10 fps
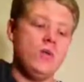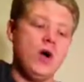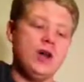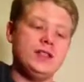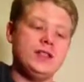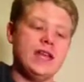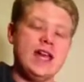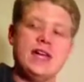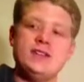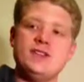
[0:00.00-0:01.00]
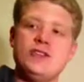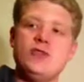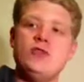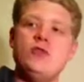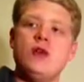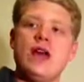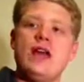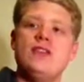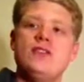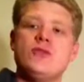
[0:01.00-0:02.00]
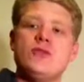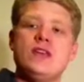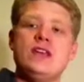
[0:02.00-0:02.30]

1 and 2 and 3